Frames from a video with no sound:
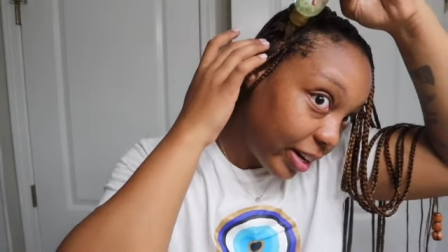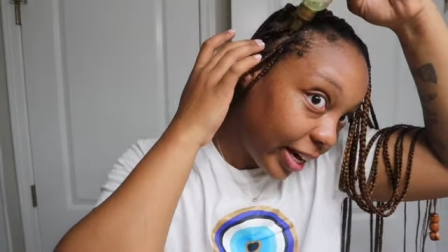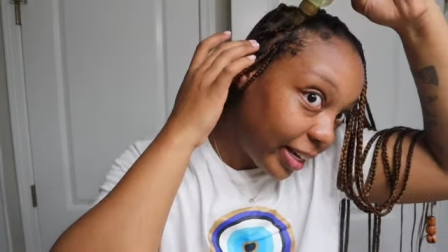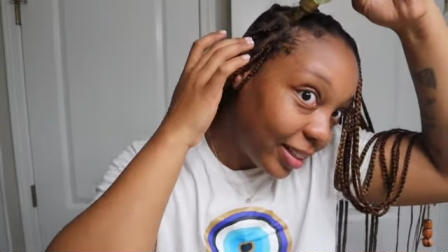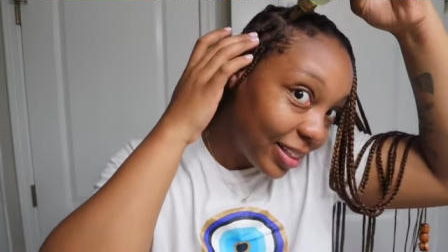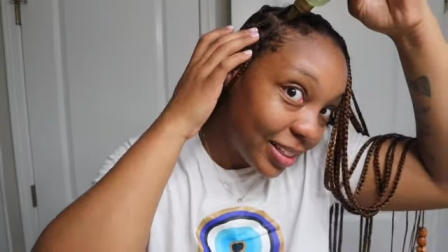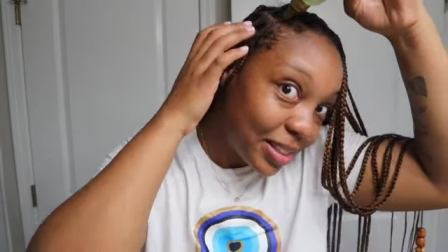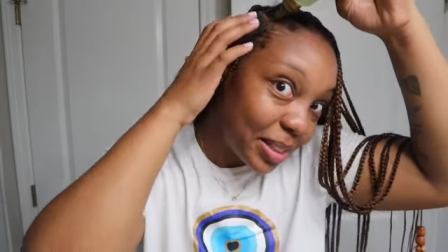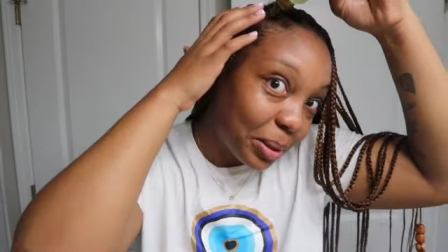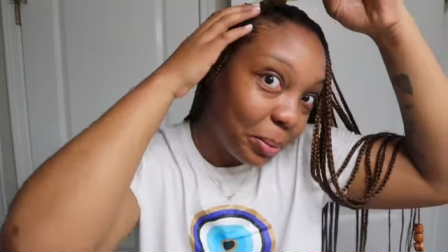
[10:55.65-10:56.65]
I hate
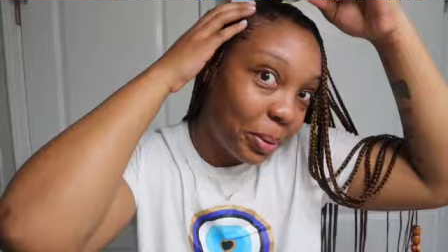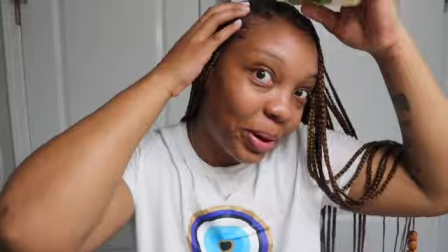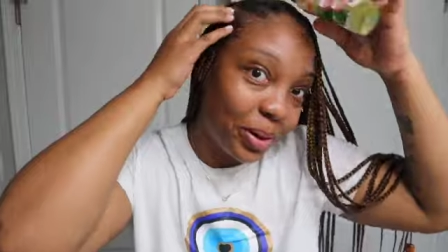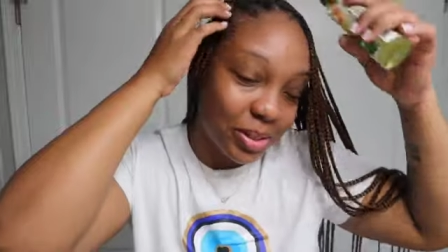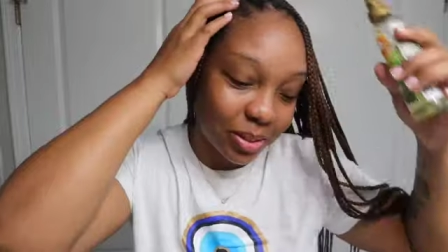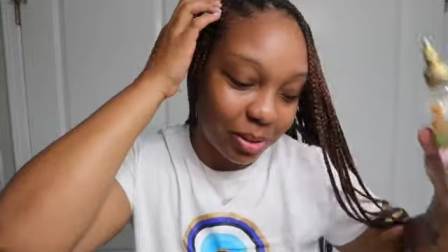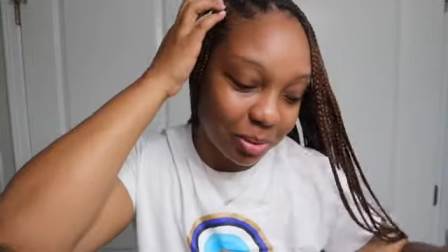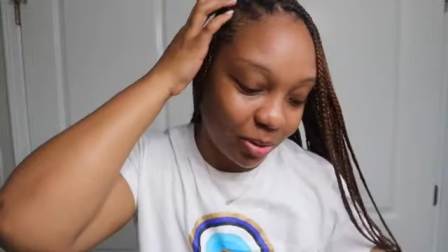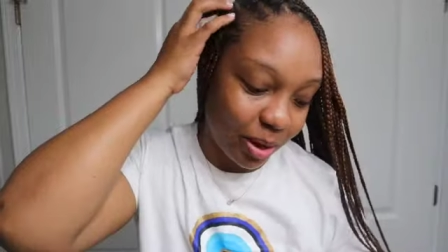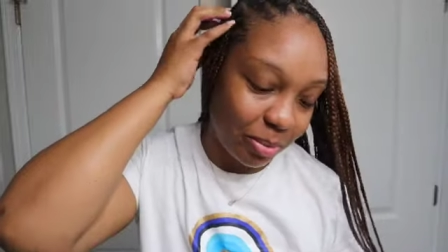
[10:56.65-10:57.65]
this. But also I'm
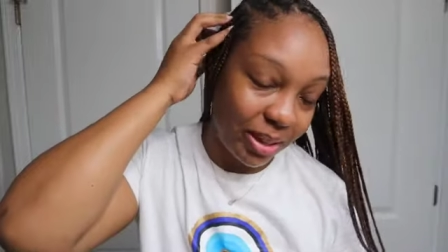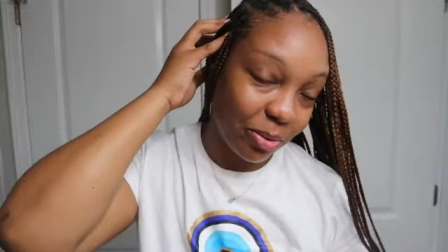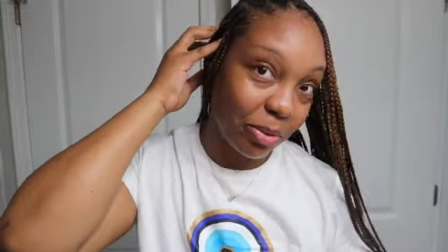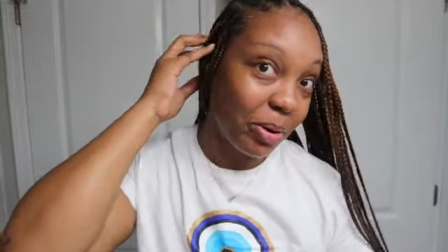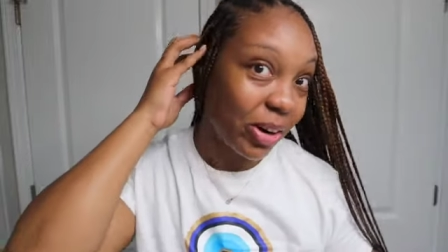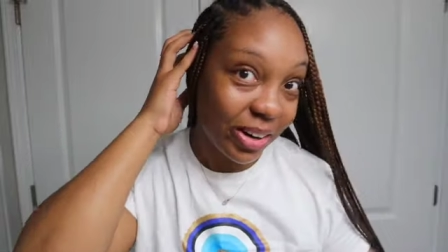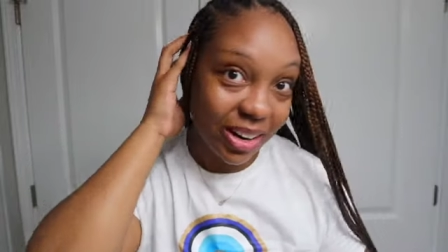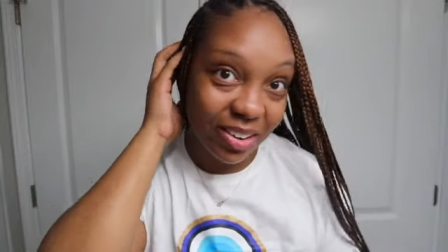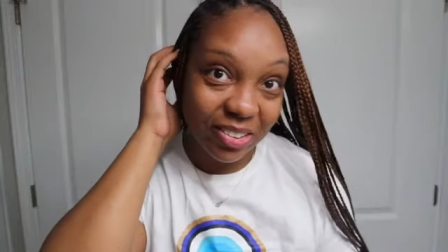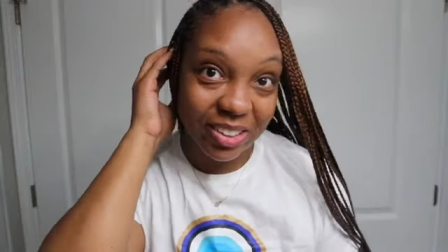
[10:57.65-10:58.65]
so happy that we're married
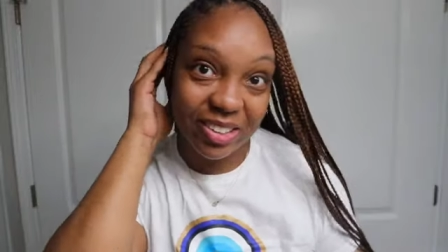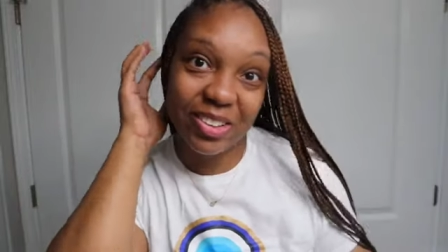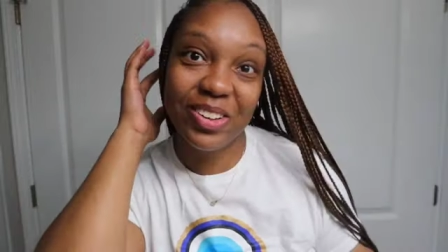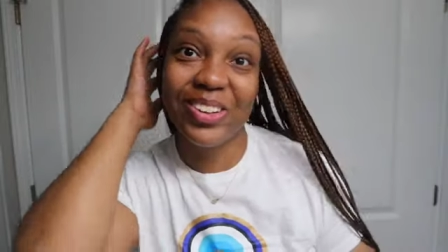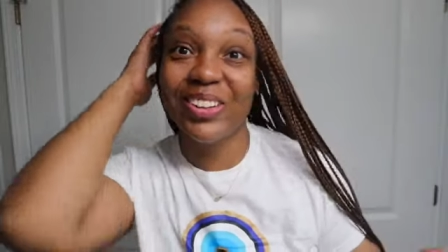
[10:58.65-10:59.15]
now, you know?